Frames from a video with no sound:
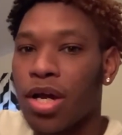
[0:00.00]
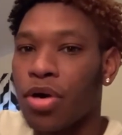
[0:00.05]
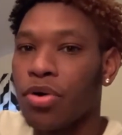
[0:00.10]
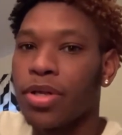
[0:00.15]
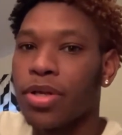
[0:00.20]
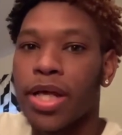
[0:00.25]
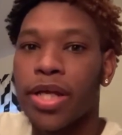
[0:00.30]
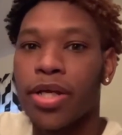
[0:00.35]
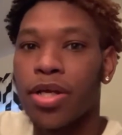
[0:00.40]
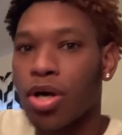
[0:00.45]

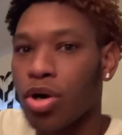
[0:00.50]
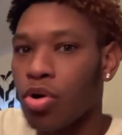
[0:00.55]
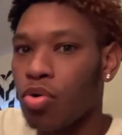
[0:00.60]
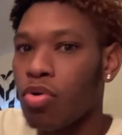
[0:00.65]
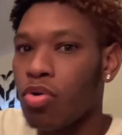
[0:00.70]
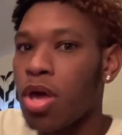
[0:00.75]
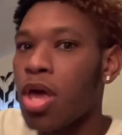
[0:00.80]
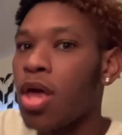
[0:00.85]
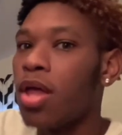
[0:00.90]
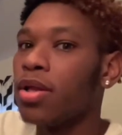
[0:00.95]
Like, no,
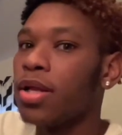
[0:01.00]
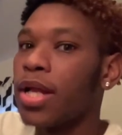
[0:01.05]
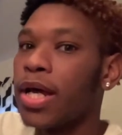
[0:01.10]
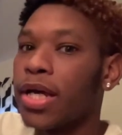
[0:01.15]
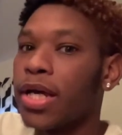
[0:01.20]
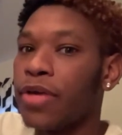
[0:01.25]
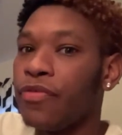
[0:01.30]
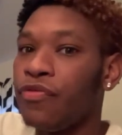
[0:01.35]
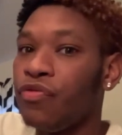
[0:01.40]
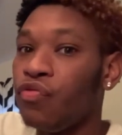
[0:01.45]
like
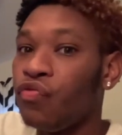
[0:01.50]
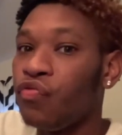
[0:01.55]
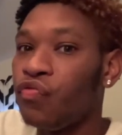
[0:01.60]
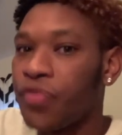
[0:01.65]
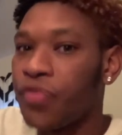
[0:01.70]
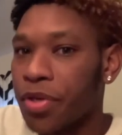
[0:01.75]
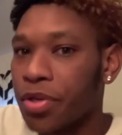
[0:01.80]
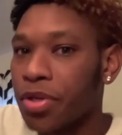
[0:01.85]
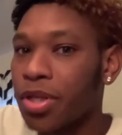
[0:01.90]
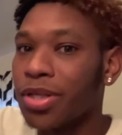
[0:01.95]
if you
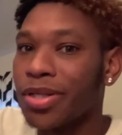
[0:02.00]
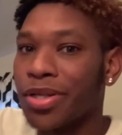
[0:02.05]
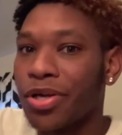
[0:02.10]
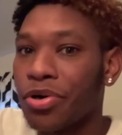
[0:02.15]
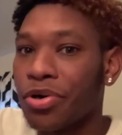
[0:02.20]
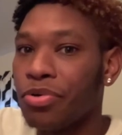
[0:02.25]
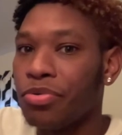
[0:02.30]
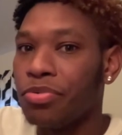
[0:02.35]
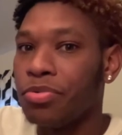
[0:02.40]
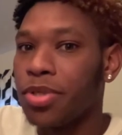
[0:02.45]
feel
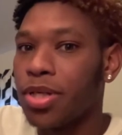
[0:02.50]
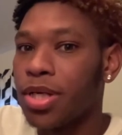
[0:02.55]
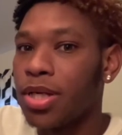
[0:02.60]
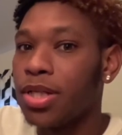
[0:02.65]
alone